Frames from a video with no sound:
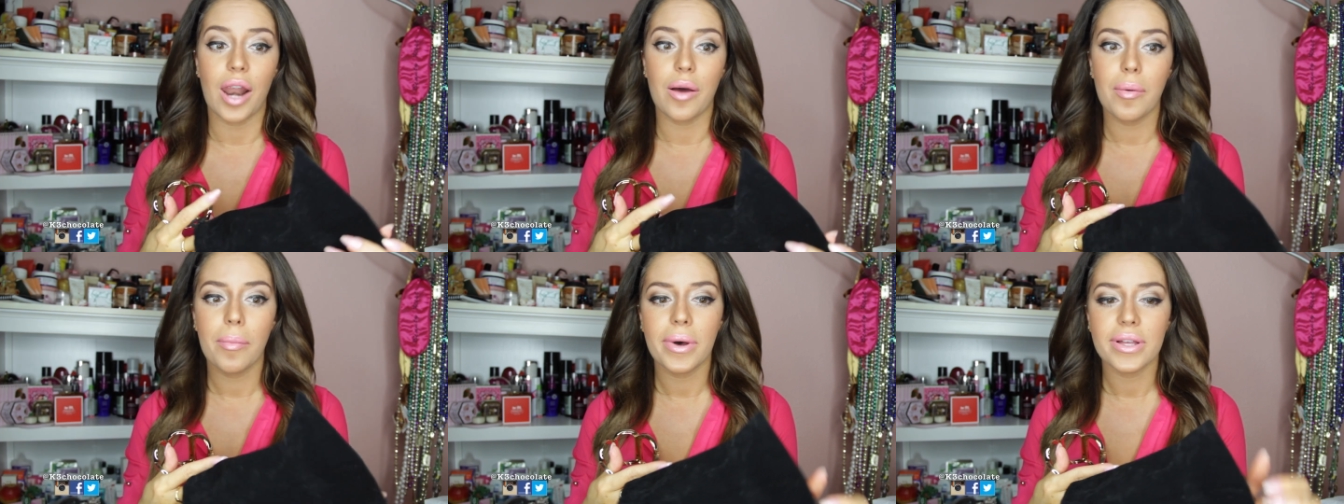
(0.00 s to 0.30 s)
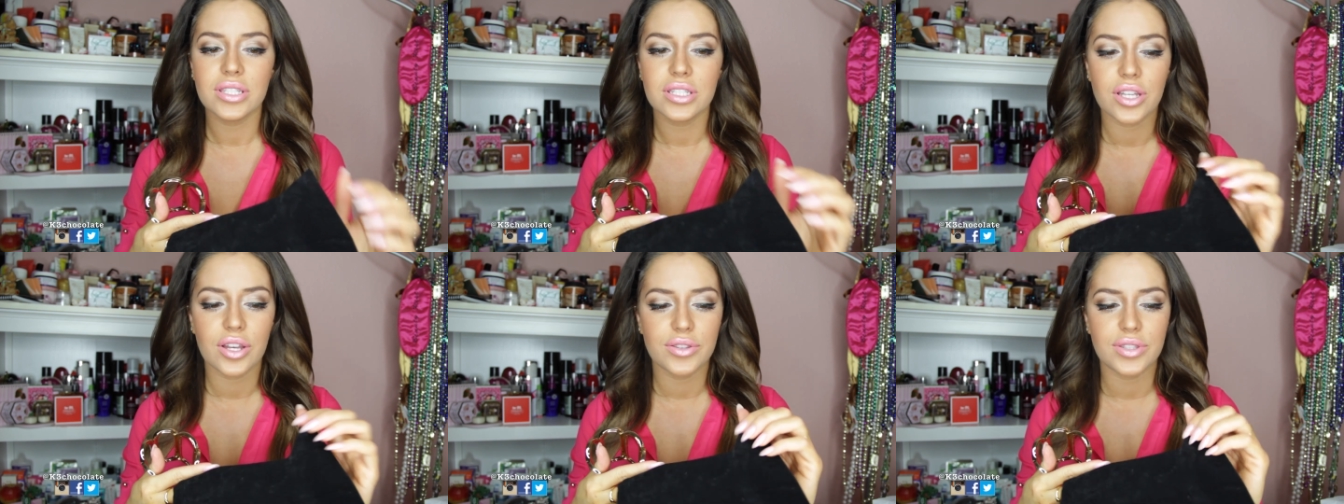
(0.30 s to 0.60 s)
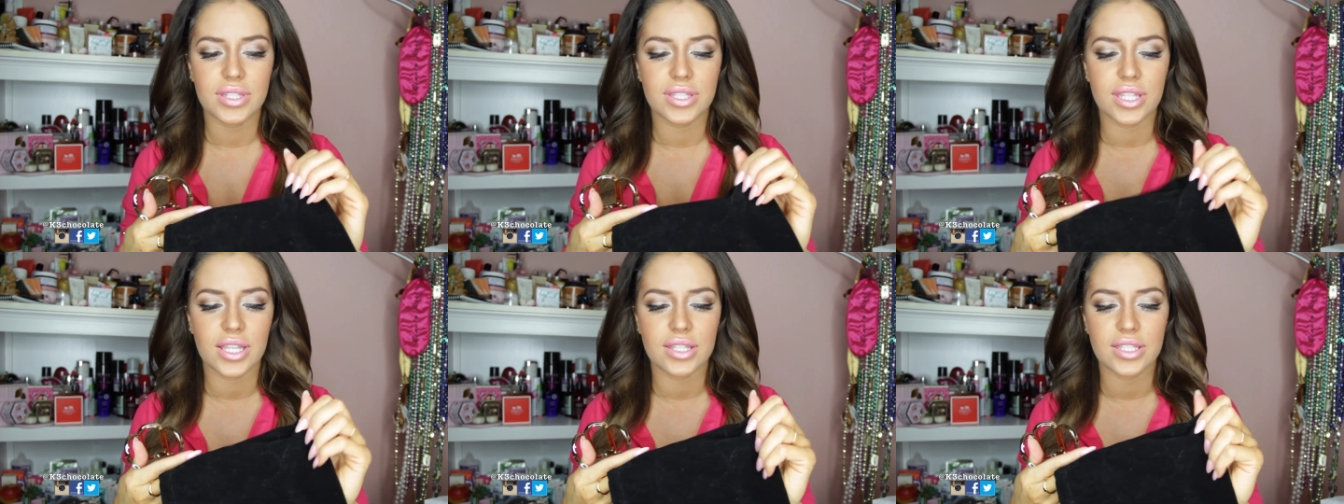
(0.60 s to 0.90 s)
And I'm about to go
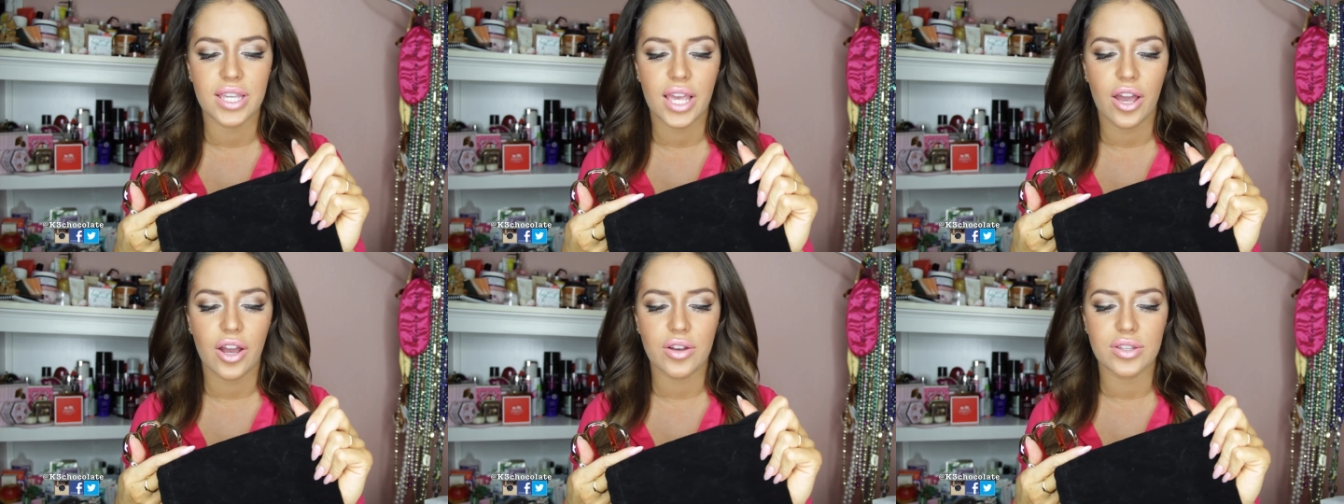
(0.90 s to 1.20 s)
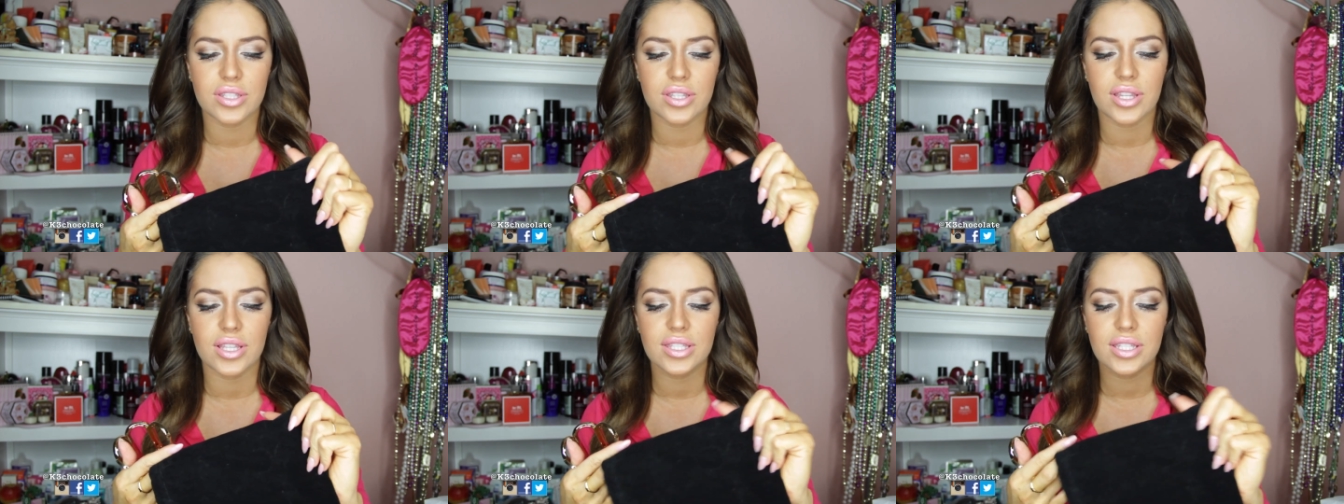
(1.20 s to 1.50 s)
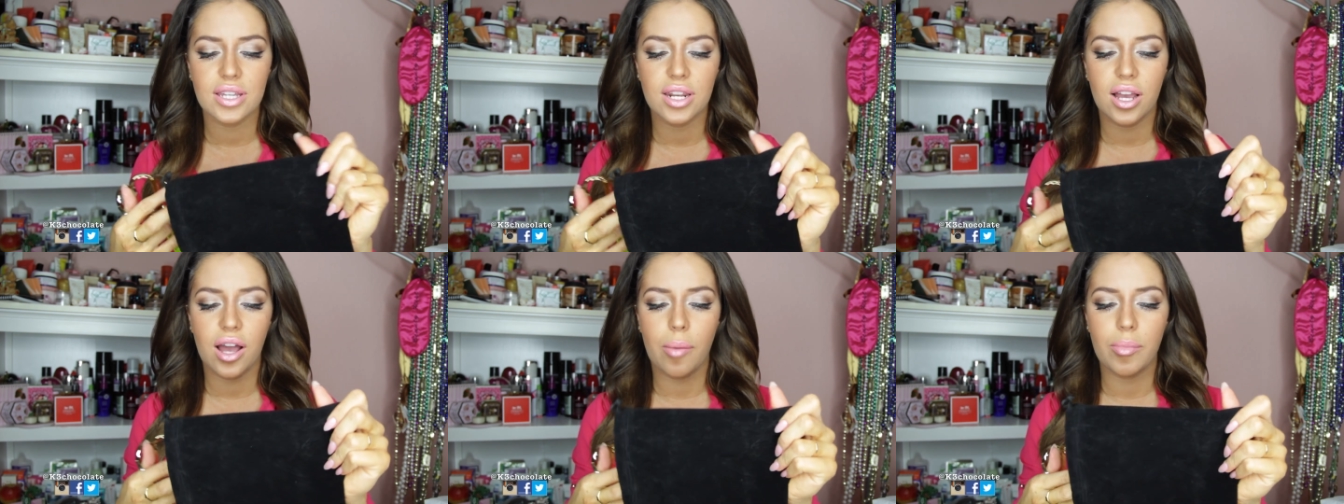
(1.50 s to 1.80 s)
to San Diego so
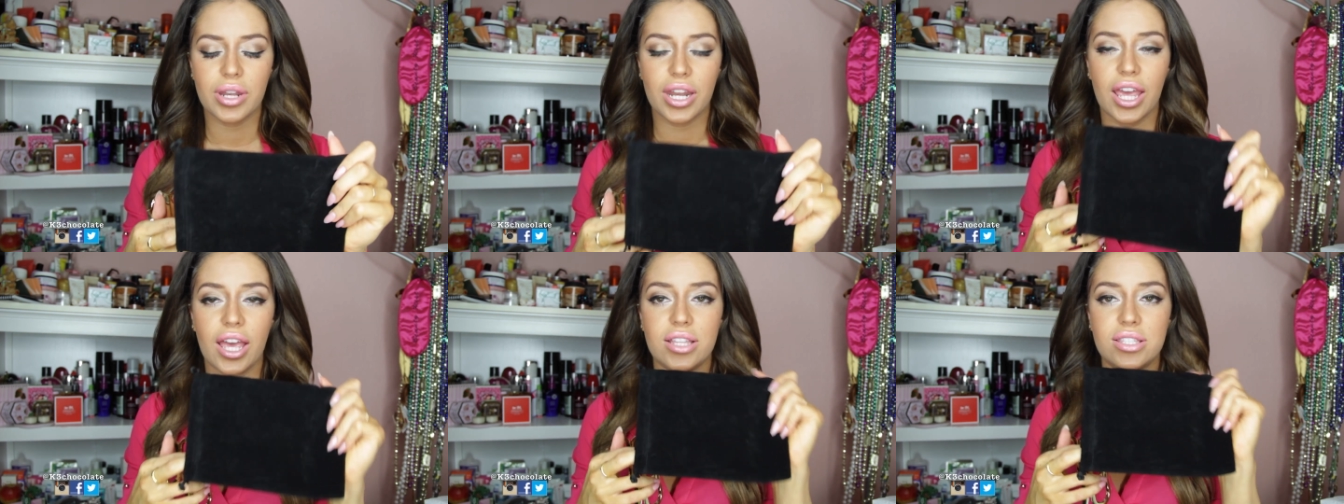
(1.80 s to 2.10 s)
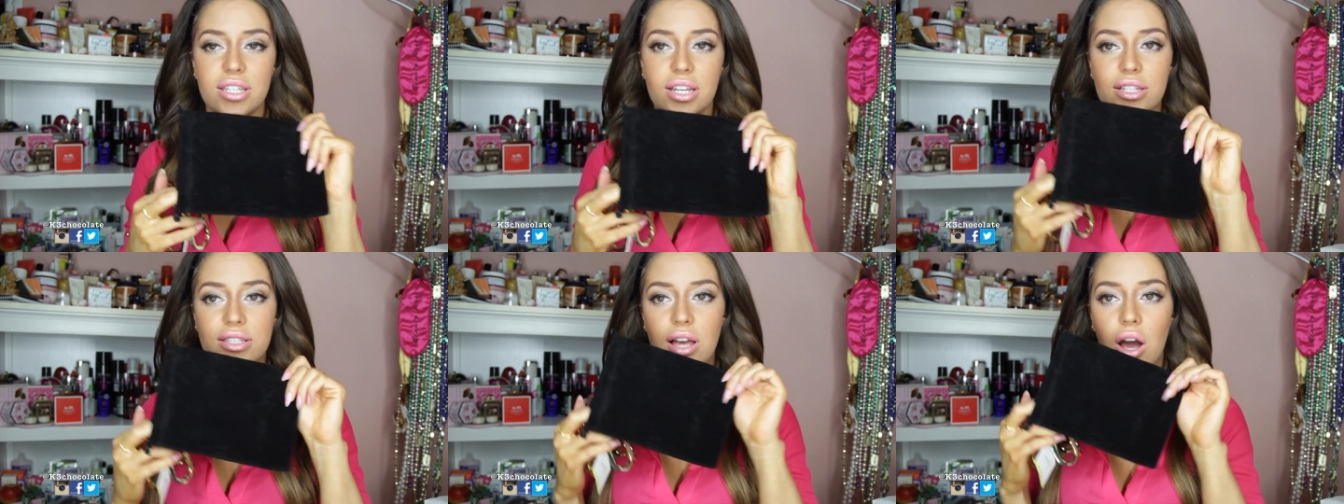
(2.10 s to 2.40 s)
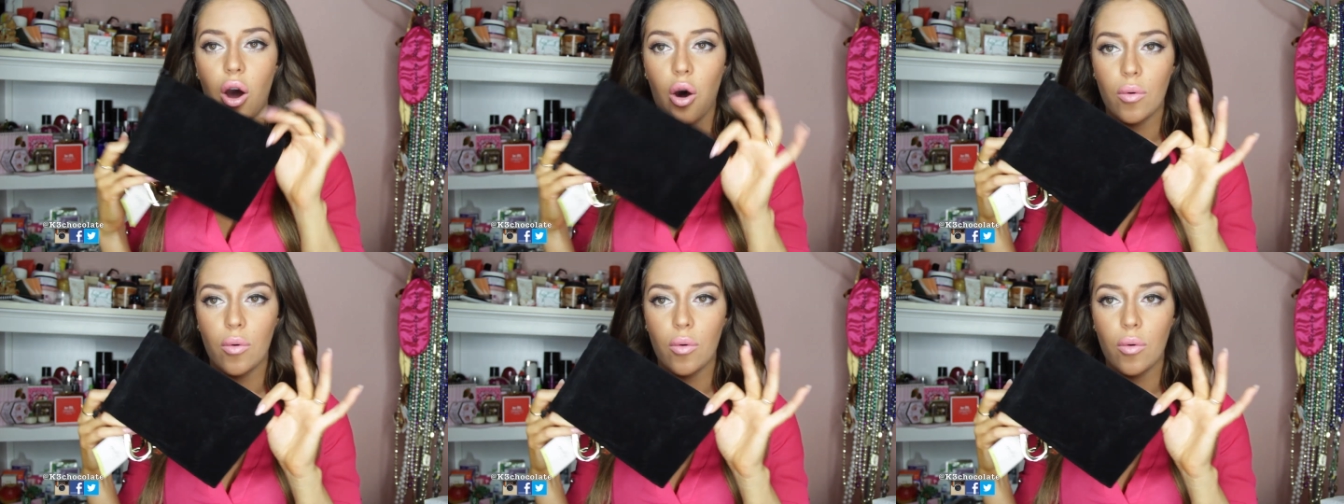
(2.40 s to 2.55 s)
that's gonna come in handy because I